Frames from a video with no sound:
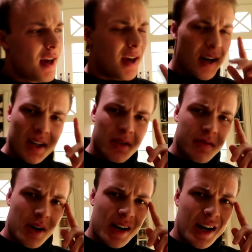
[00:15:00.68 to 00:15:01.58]
And as of
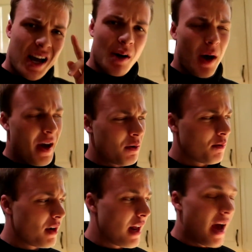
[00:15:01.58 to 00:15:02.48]
right now, I
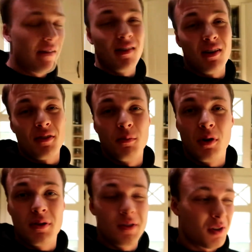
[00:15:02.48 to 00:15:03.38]
don't really have a lot
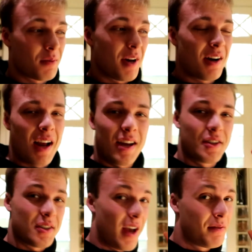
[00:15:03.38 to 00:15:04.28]
more to talk about. I
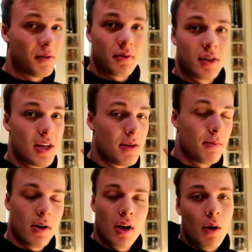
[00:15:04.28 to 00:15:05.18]
just have to keep
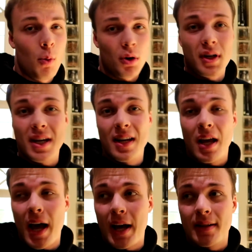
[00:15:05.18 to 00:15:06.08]
working
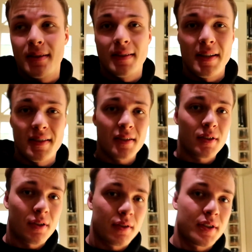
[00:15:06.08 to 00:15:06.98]
at this
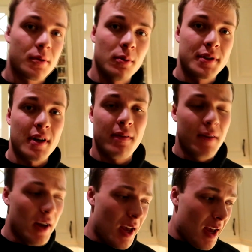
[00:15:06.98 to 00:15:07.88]
school
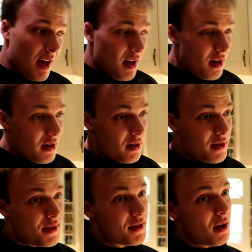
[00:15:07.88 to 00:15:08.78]
stuff.
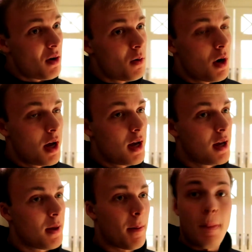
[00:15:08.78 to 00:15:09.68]
So
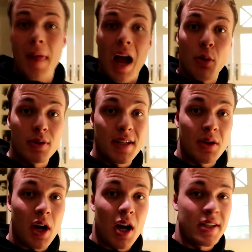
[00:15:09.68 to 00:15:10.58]
I will see
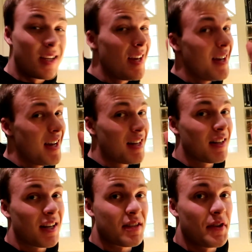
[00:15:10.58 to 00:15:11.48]
you guys in
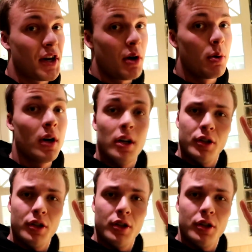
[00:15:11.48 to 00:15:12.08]
the next video.